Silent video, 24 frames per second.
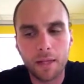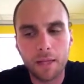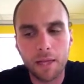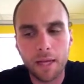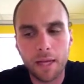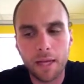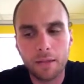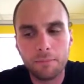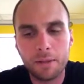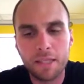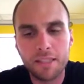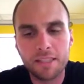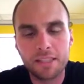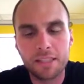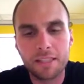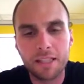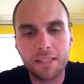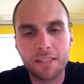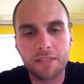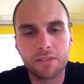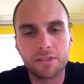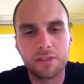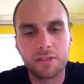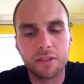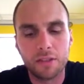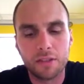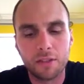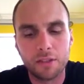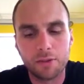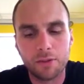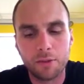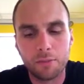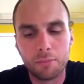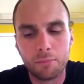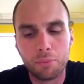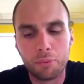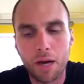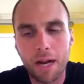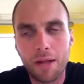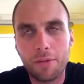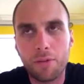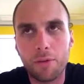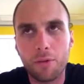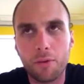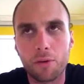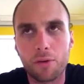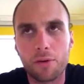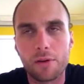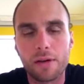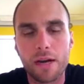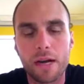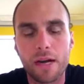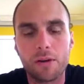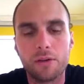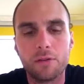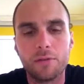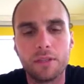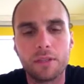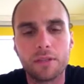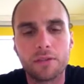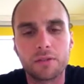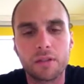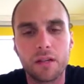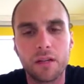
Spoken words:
And basically that is the breadth or narrowness